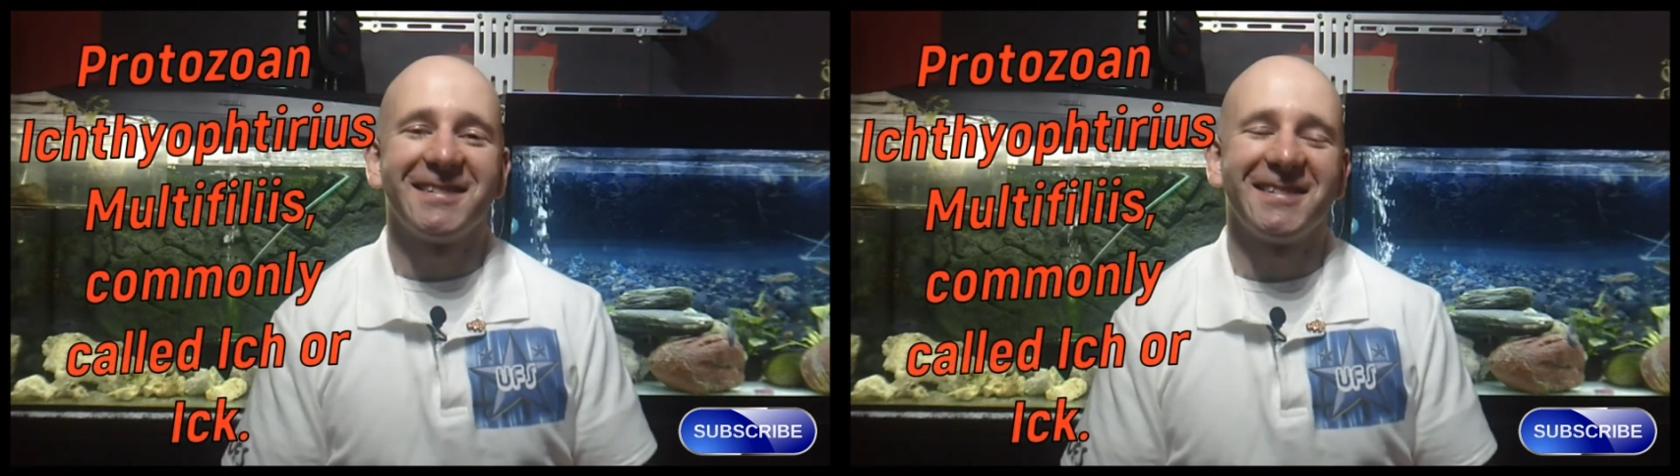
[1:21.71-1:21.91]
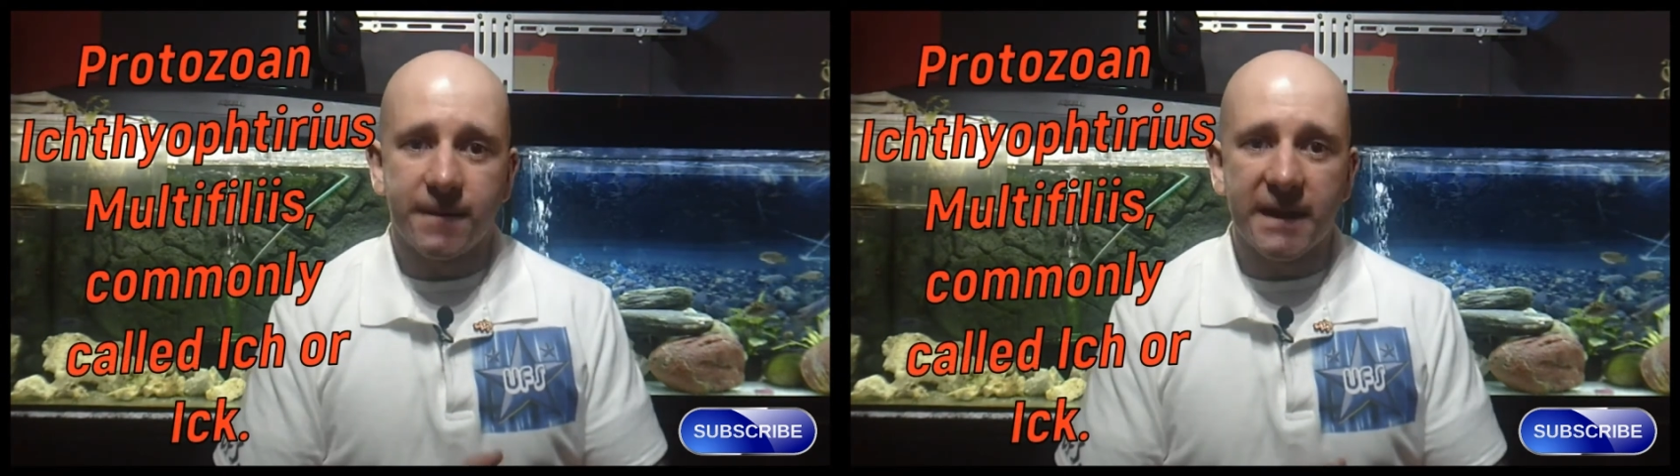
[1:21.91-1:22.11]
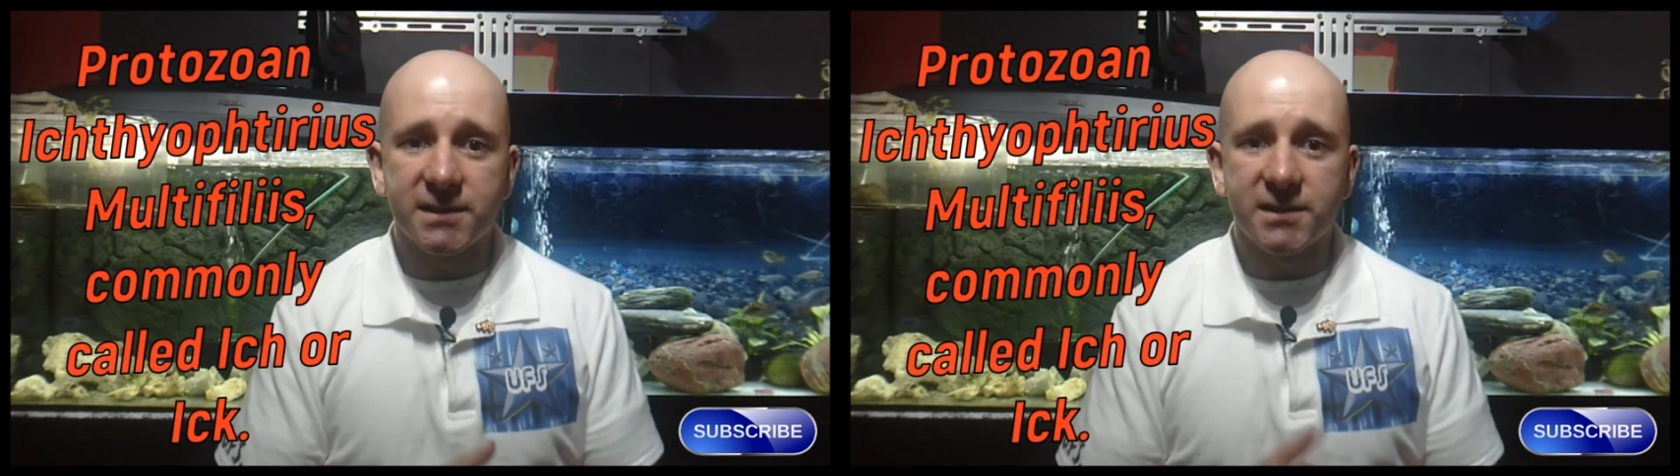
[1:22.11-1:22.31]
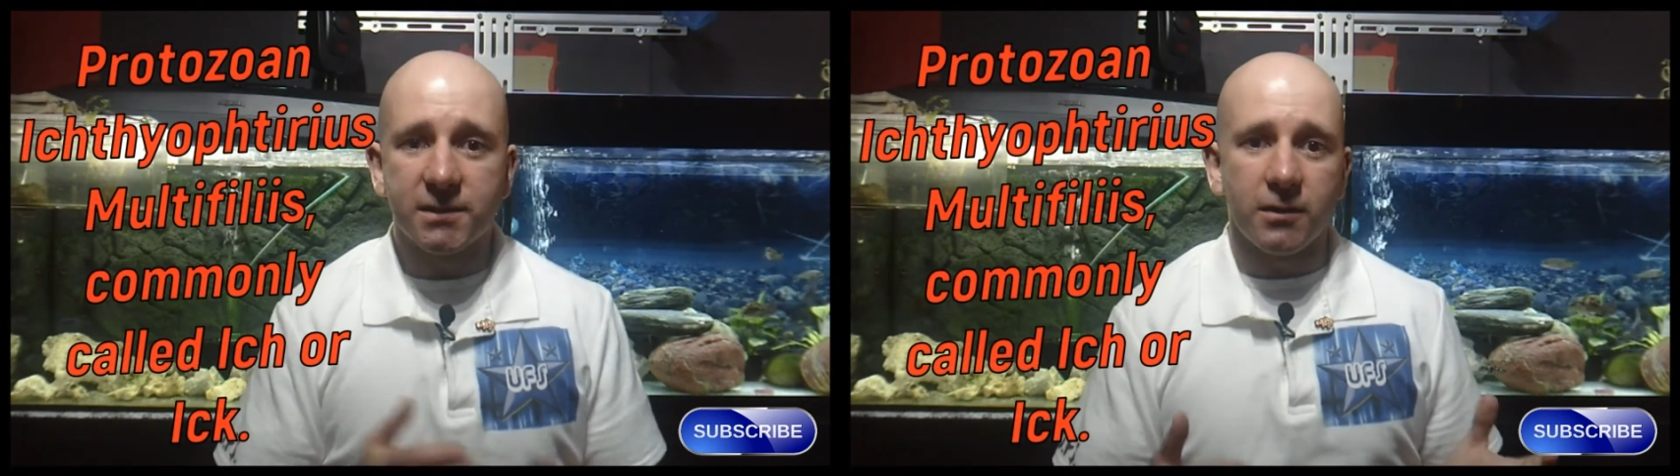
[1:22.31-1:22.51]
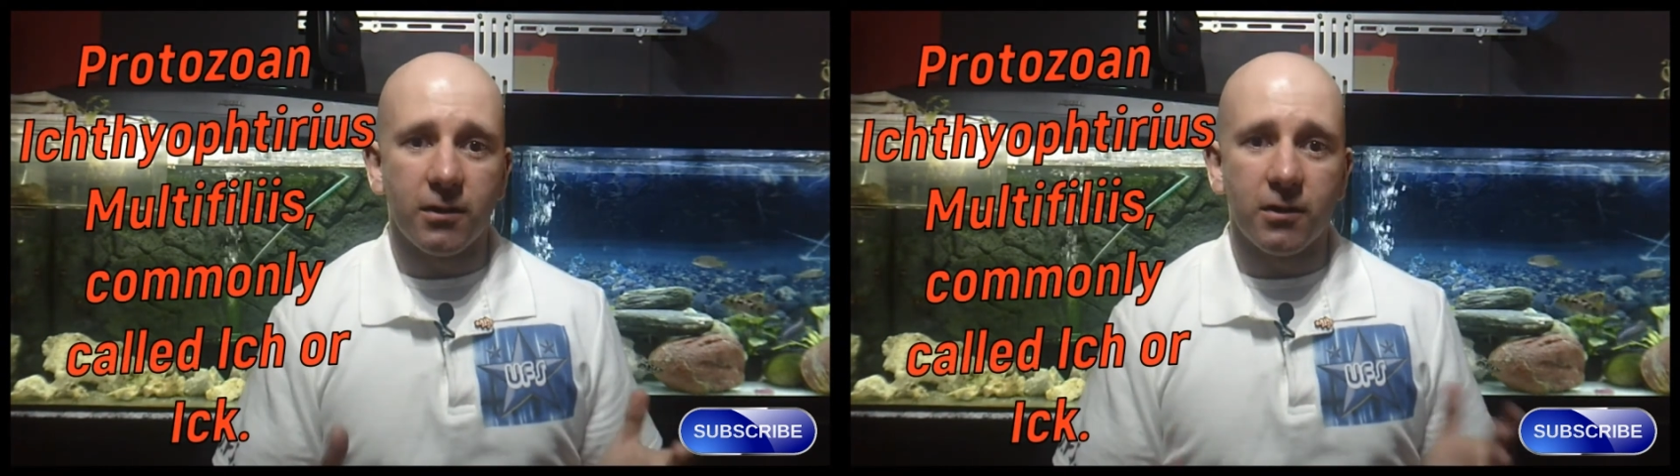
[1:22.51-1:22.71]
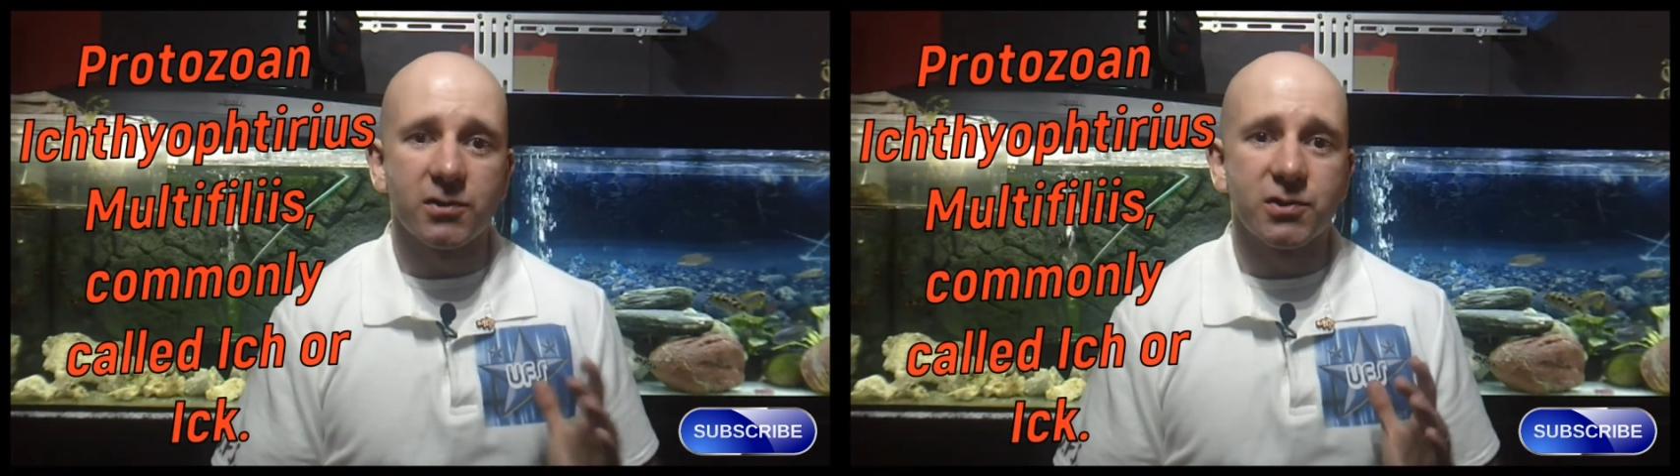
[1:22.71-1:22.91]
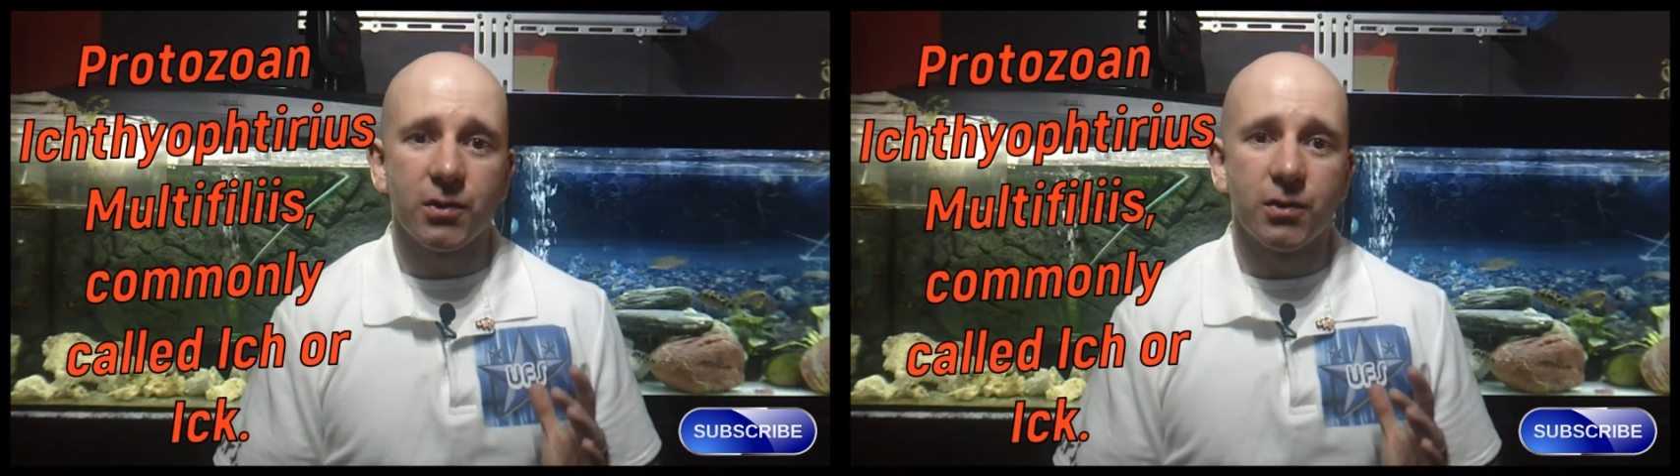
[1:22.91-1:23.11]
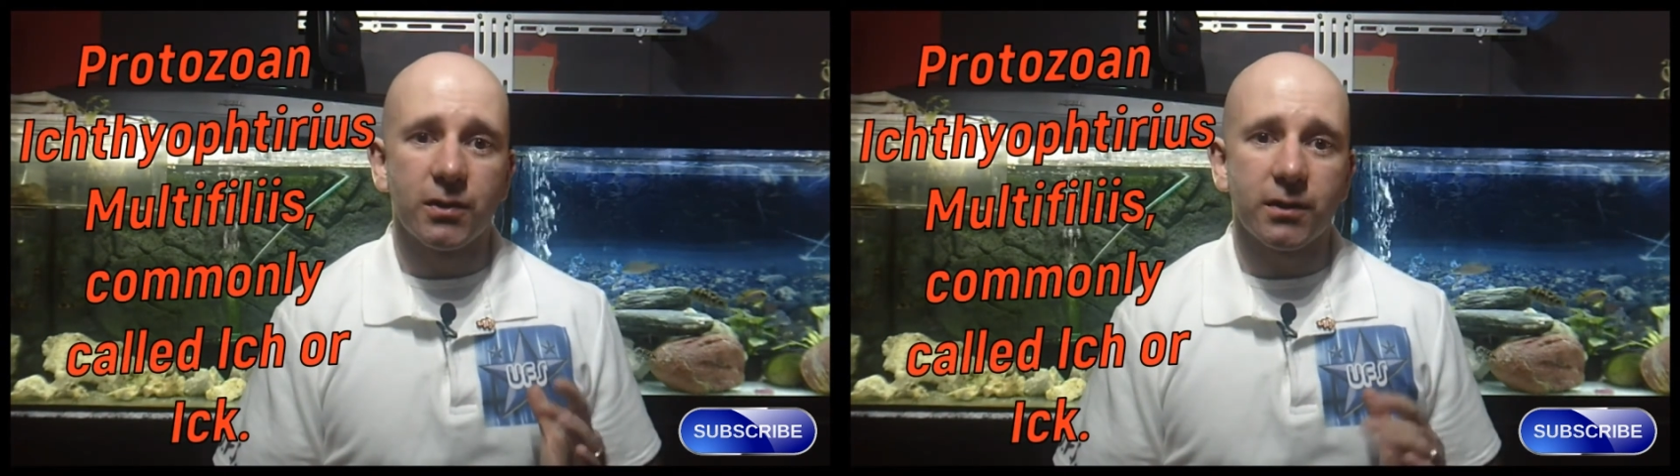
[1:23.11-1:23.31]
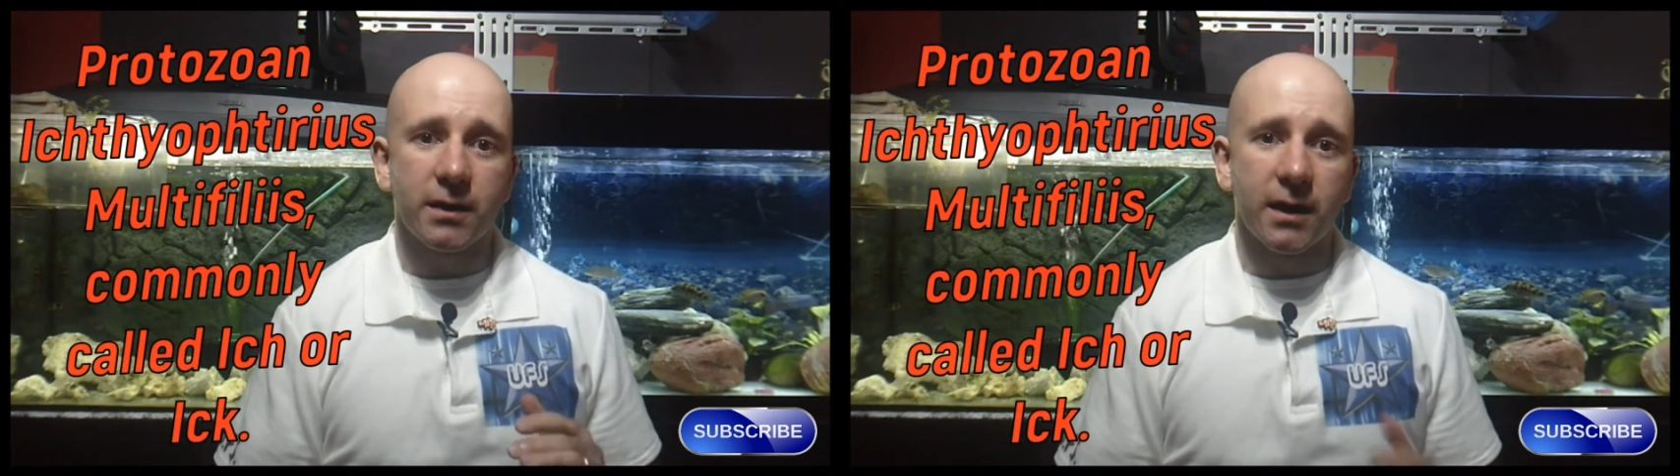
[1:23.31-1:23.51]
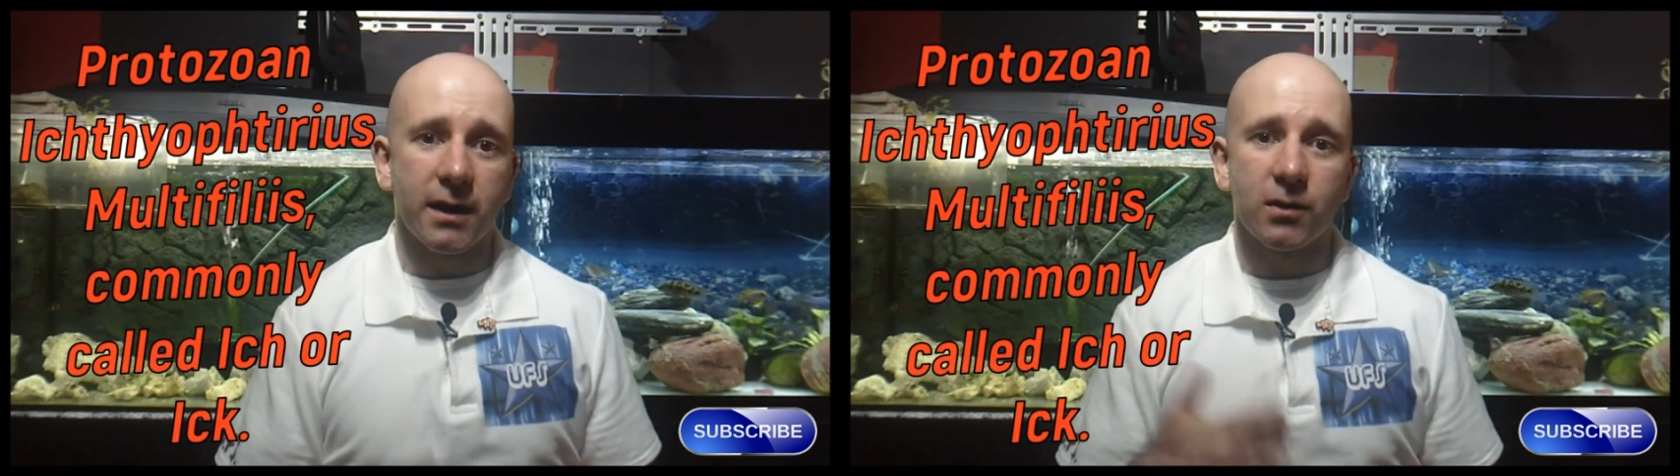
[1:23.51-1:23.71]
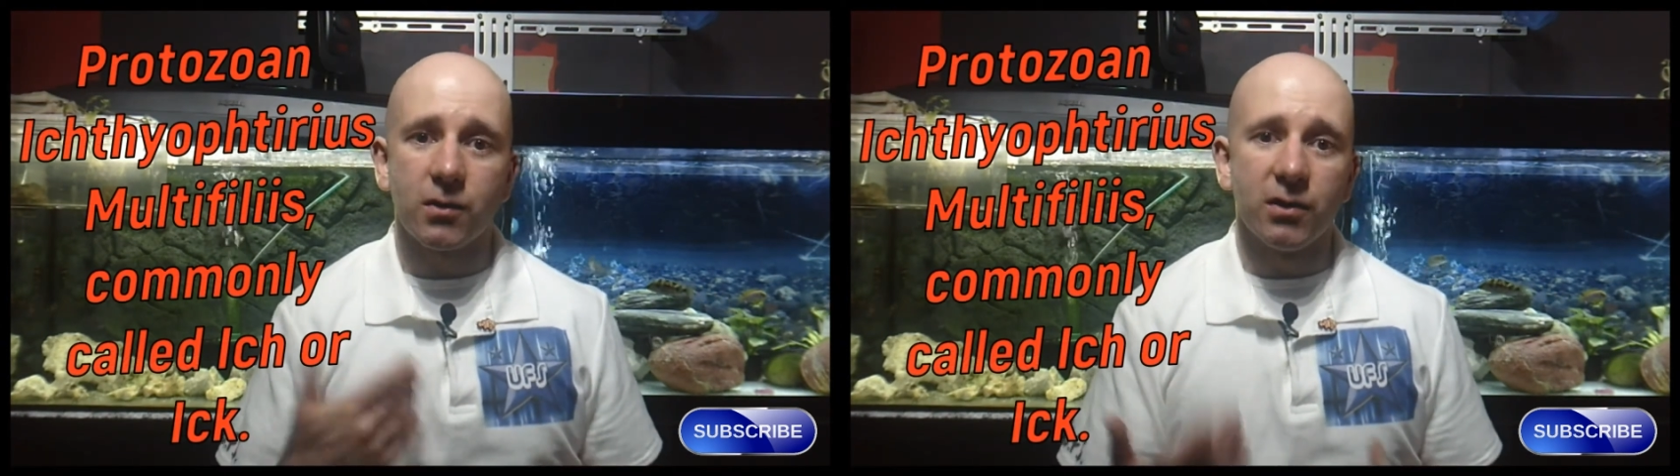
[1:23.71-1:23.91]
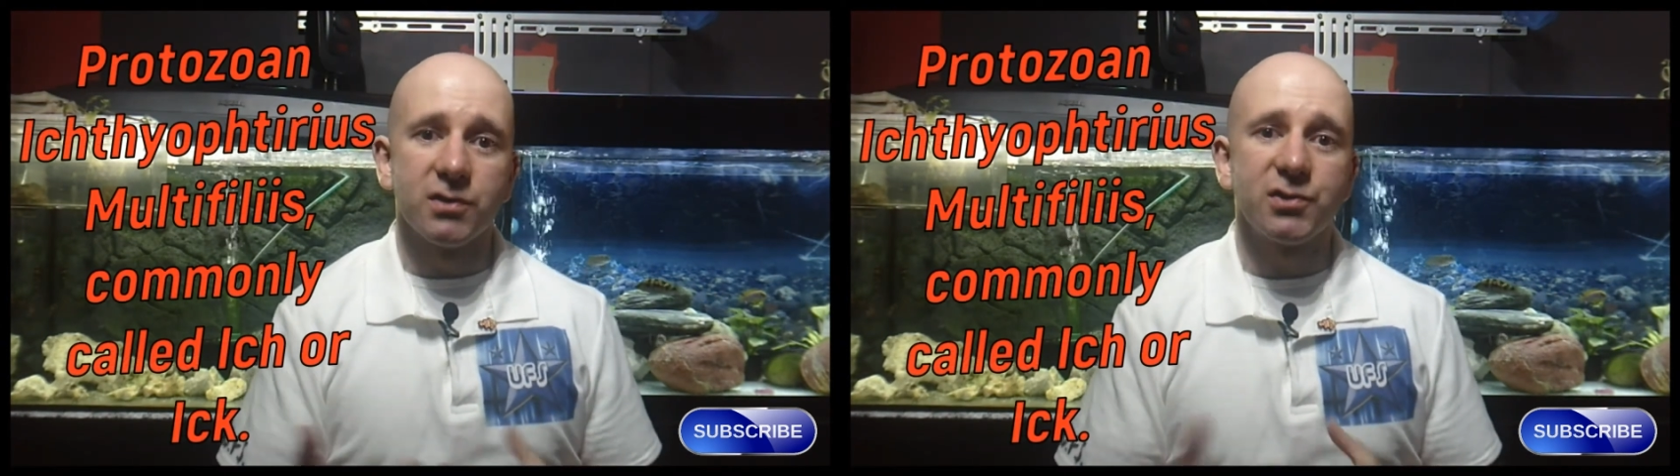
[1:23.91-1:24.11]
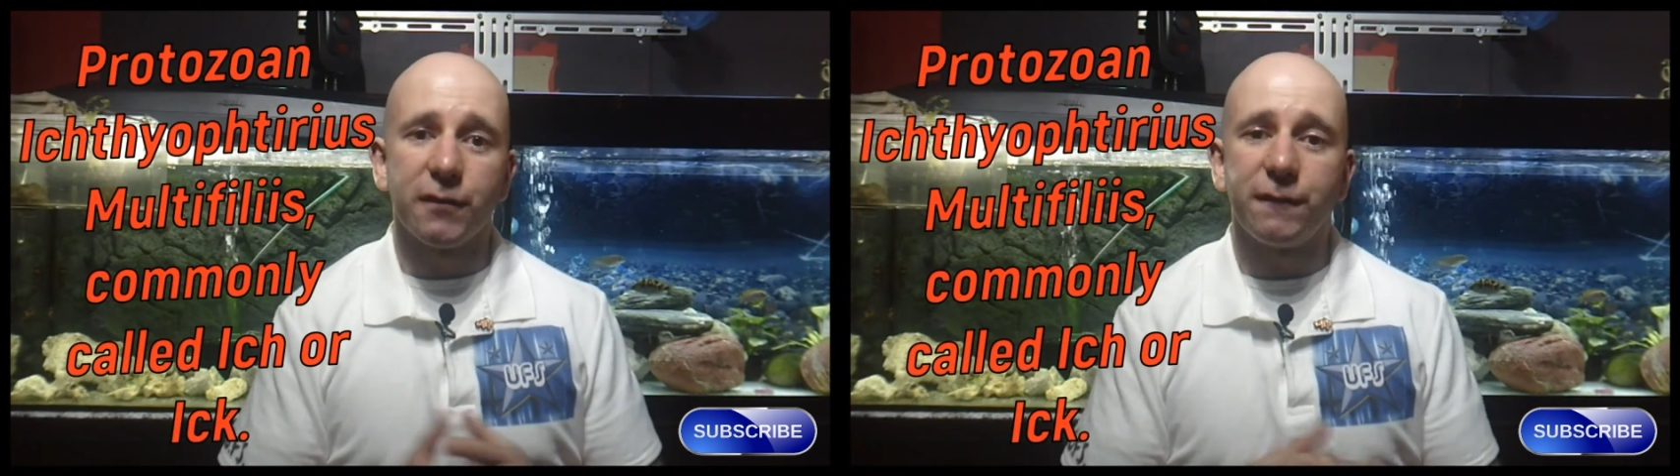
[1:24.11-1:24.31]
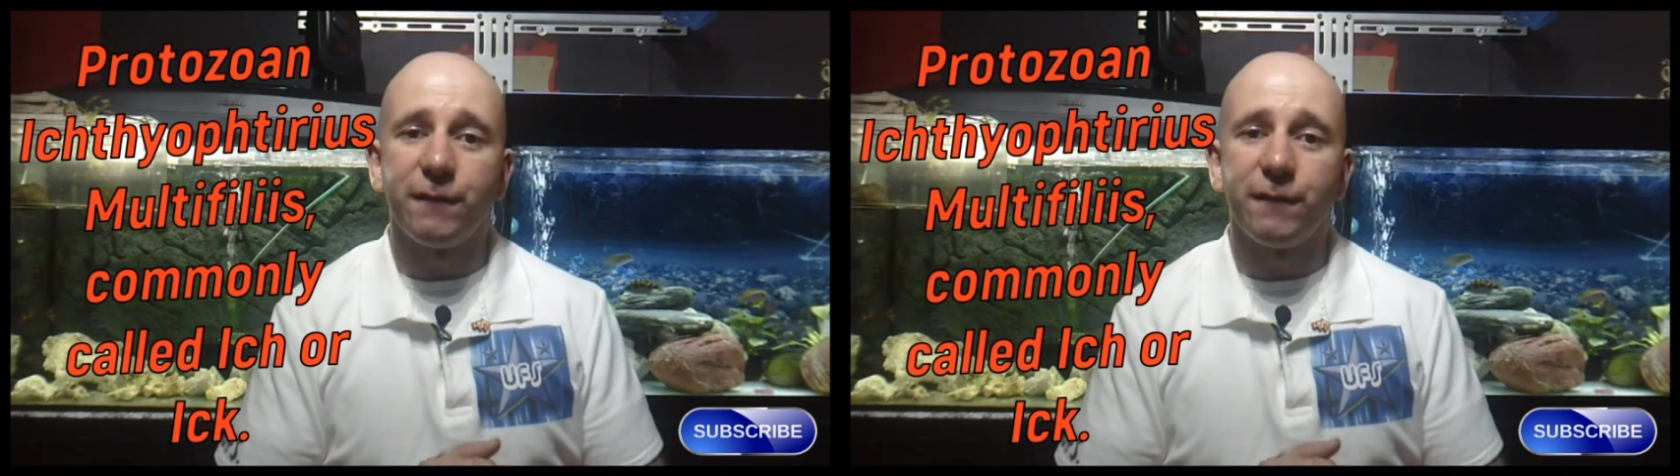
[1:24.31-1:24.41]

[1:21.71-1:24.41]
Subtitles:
This also can cause your